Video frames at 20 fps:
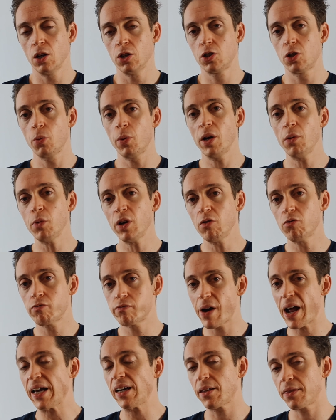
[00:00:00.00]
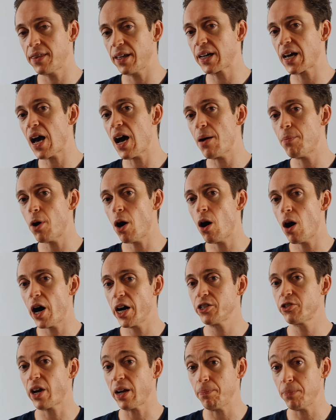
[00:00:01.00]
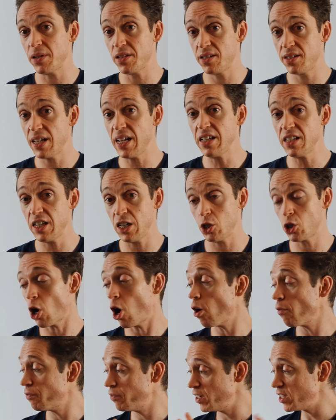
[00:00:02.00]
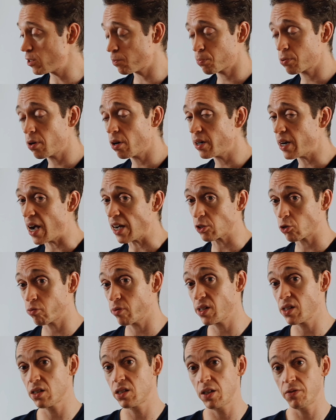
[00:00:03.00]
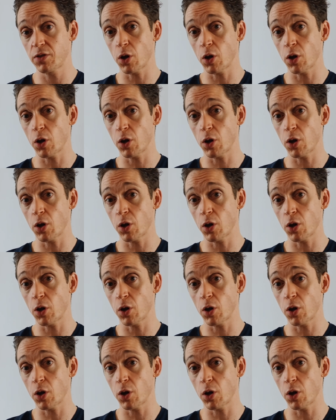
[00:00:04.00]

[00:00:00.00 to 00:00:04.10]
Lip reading: So when we rank the carbohydrate percentage of this product relative